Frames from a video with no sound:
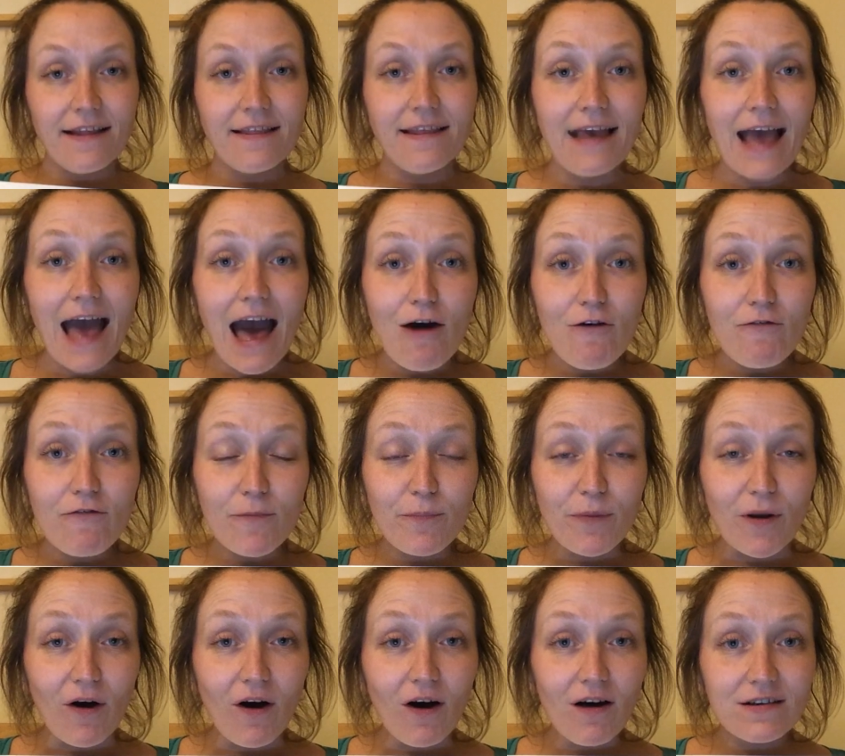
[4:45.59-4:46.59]
The alpha
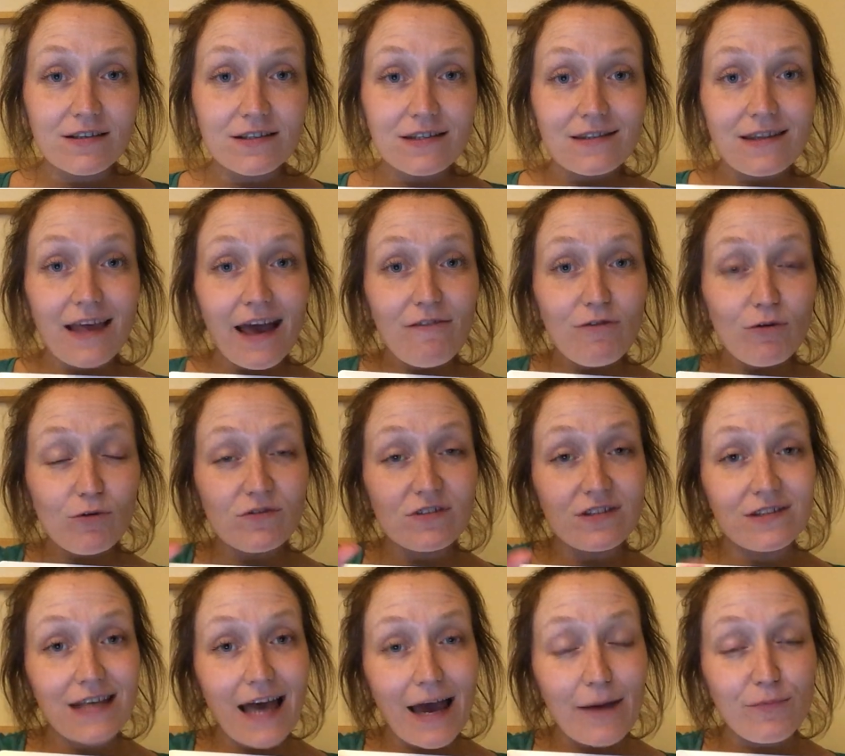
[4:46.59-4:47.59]
blocks, they're all
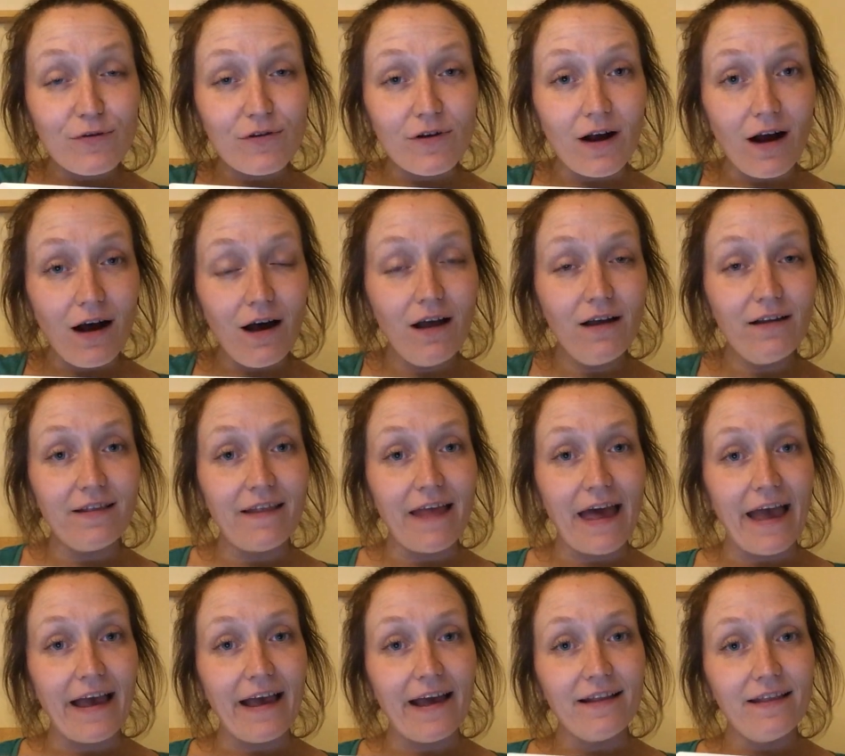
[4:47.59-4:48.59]
separate, aren't
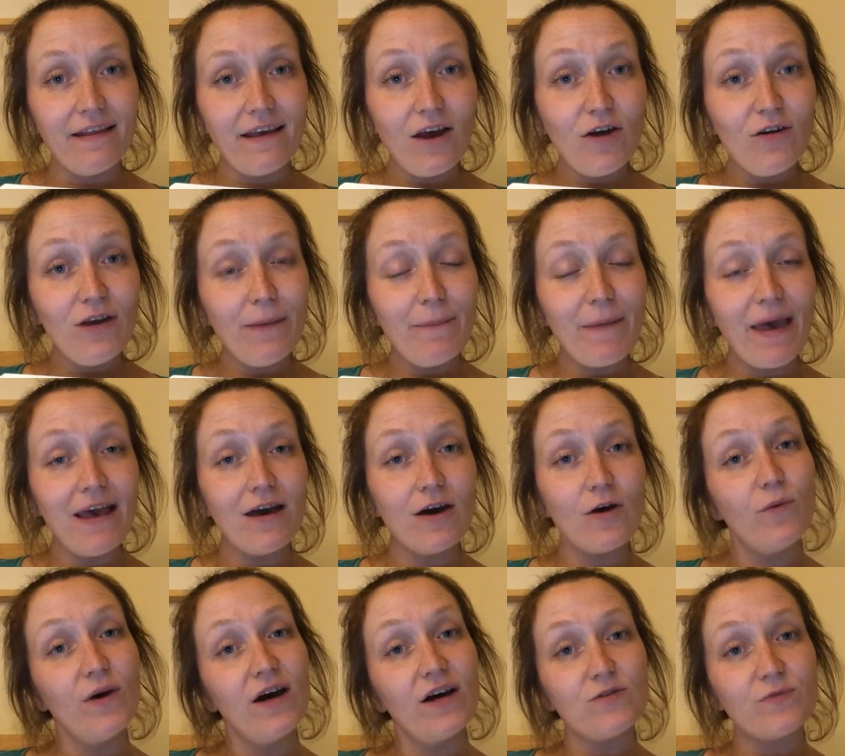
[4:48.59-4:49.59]
they? And they only make
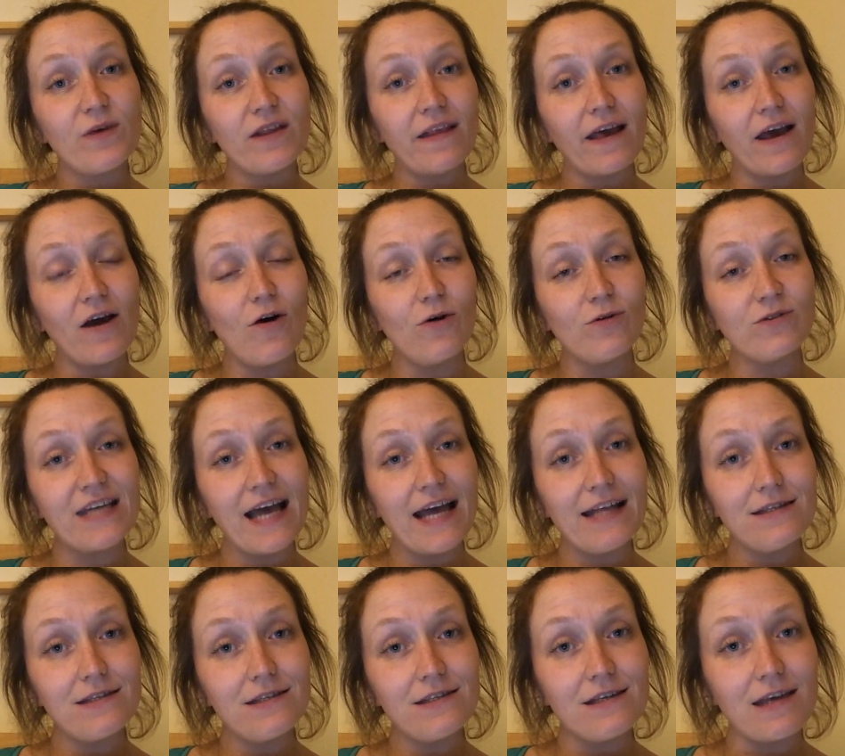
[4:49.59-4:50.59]
a word when they hold
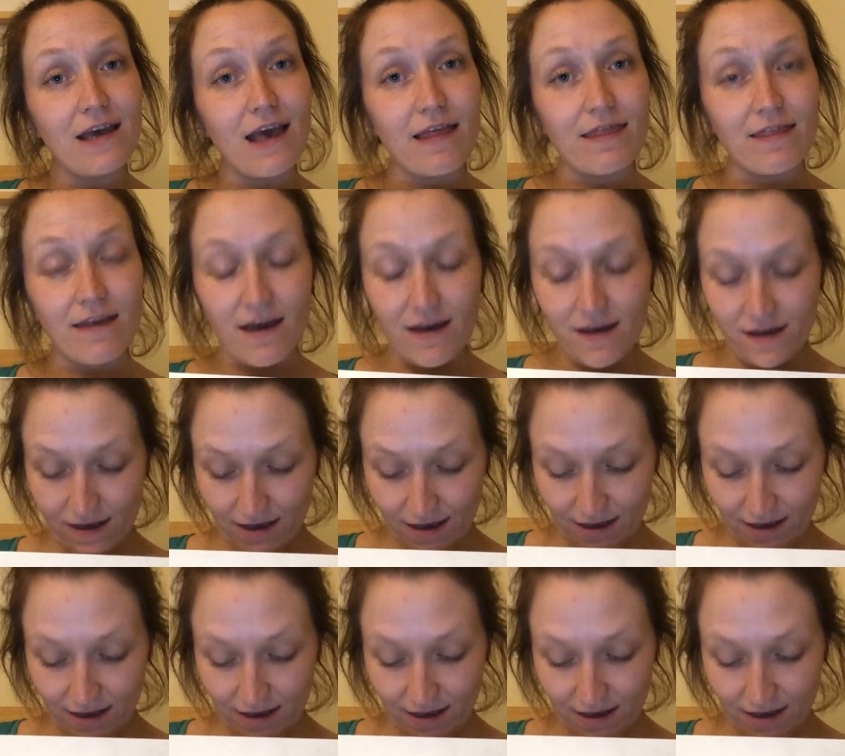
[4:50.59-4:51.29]
hands together.